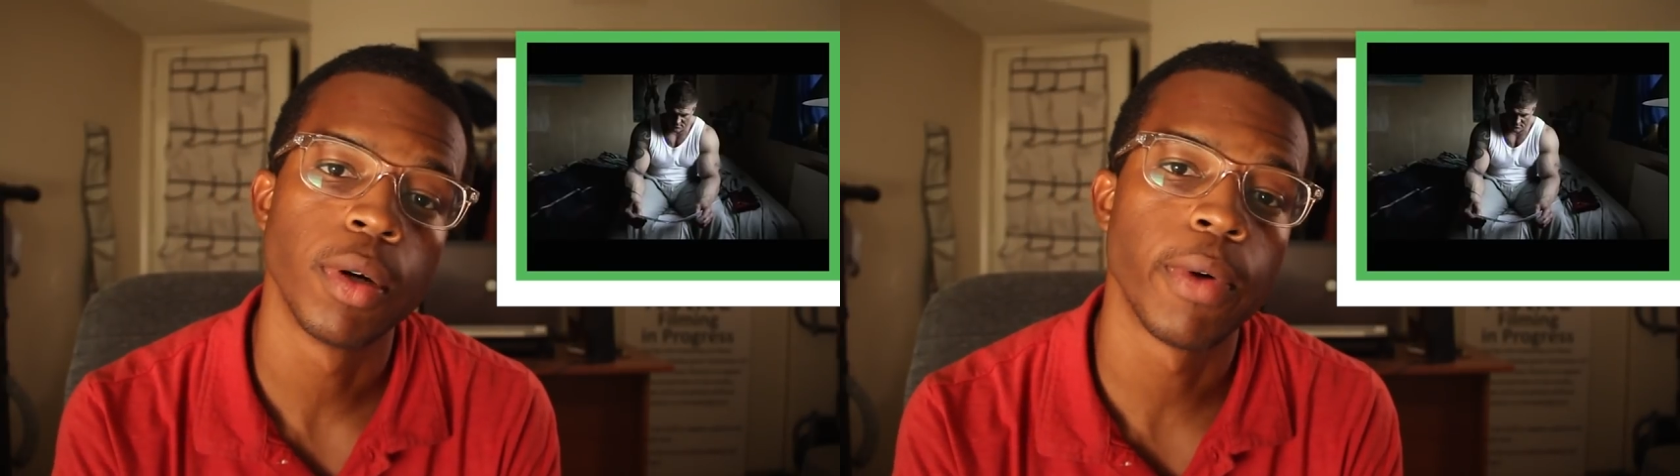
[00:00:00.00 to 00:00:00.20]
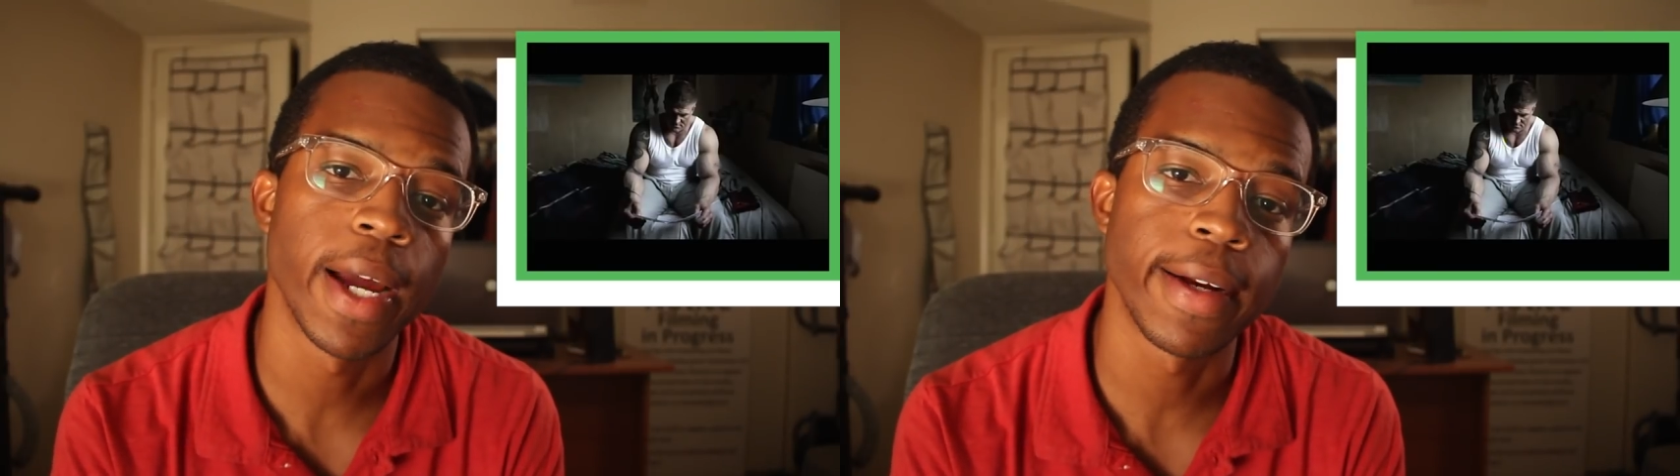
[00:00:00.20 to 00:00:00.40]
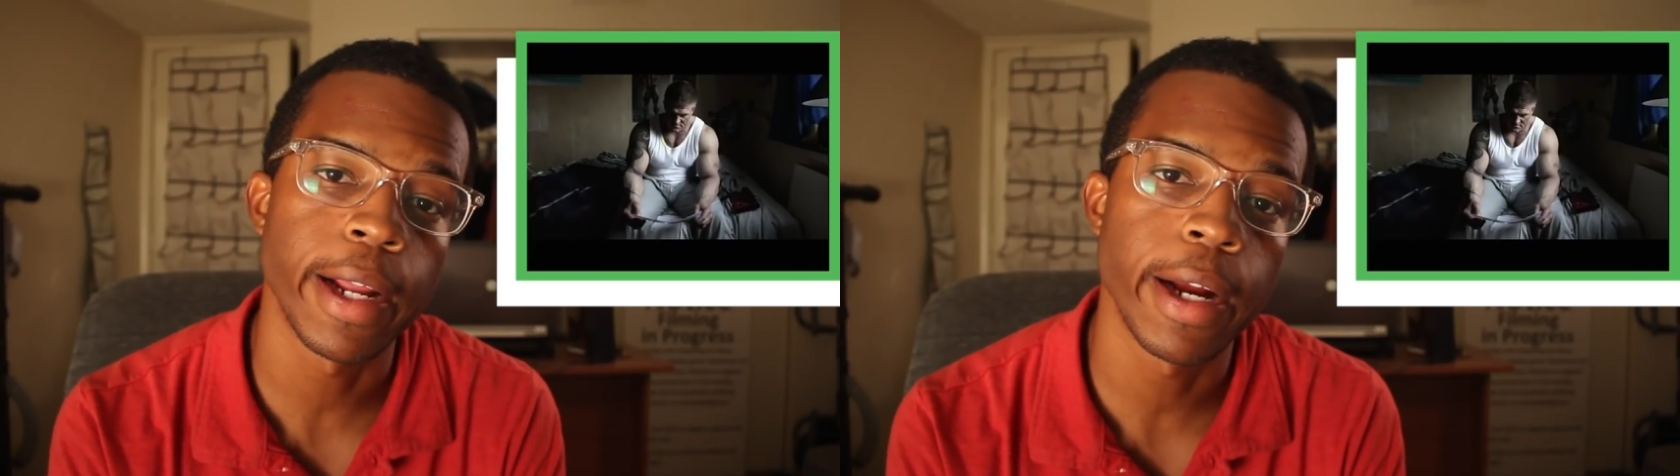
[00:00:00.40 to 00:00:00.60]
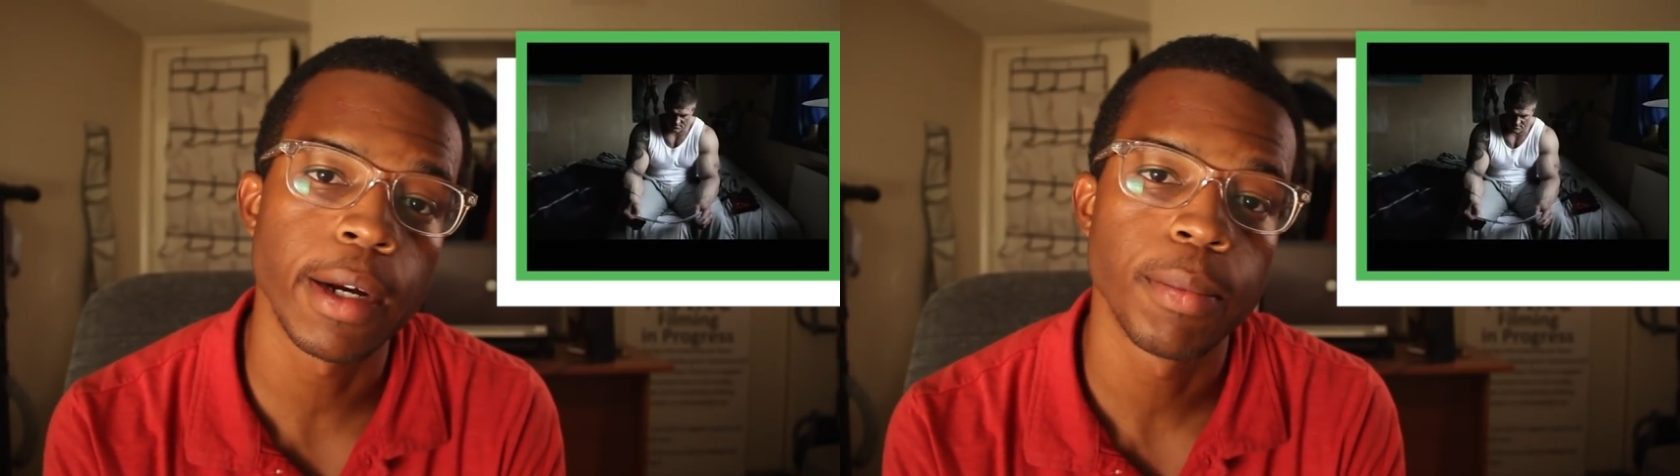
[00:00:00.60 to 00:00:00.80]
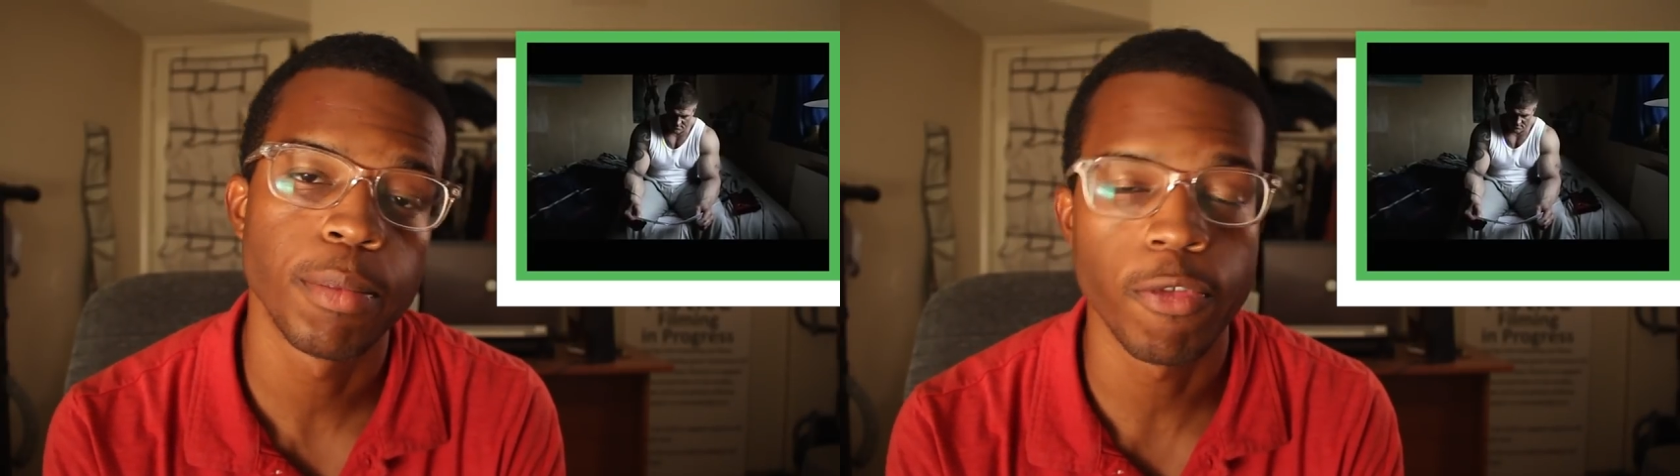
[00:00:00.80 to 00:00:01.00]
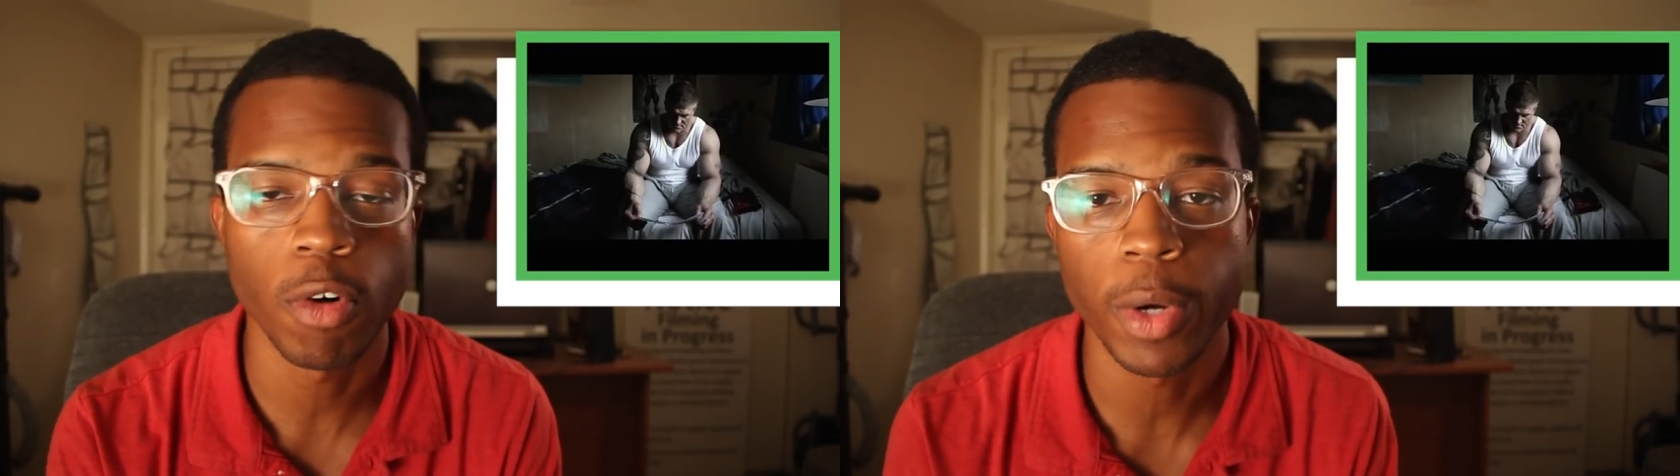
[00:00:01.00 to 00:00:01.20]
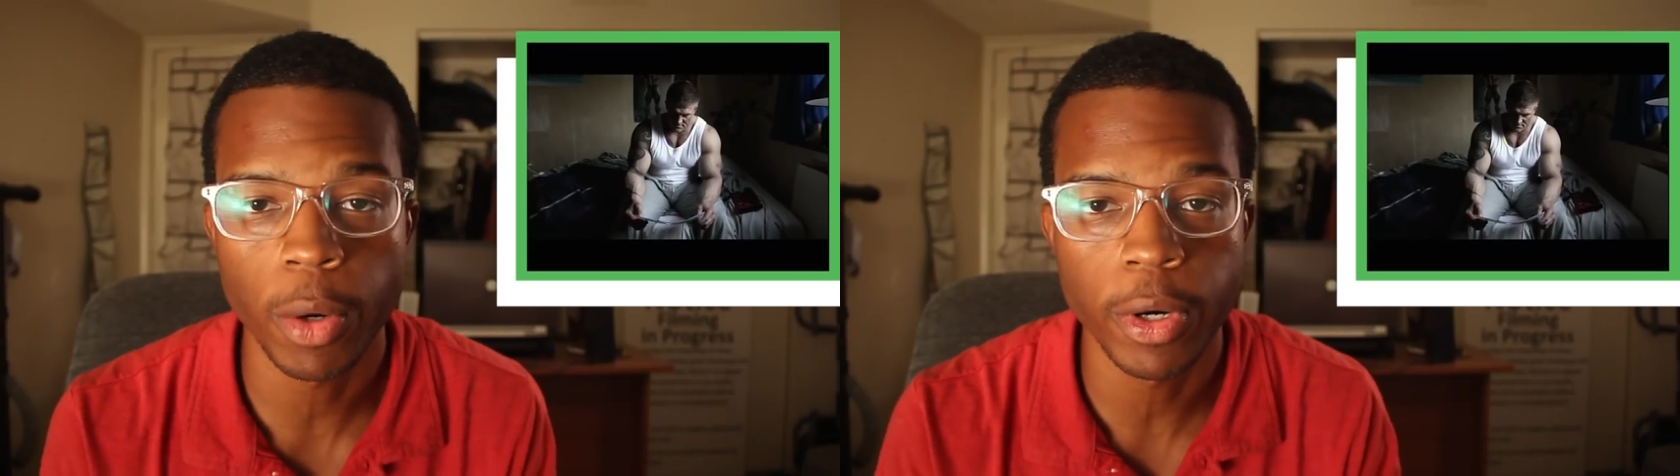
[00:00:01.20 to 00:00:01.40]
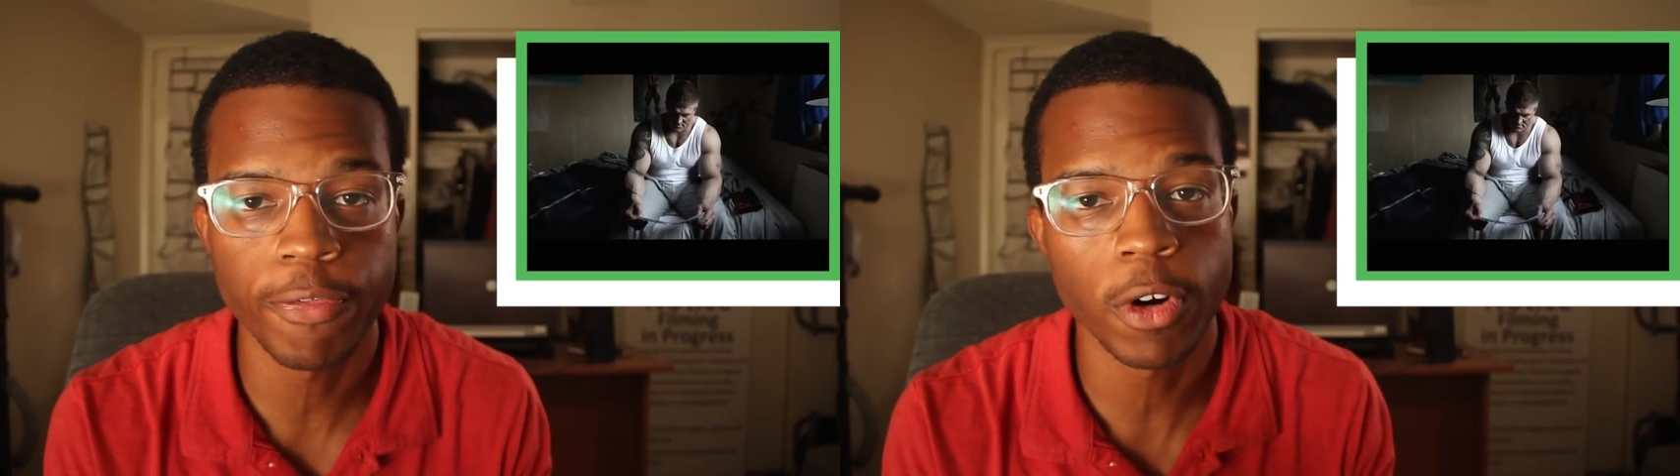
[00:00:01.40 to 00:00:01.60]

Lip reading: Right there, before we go any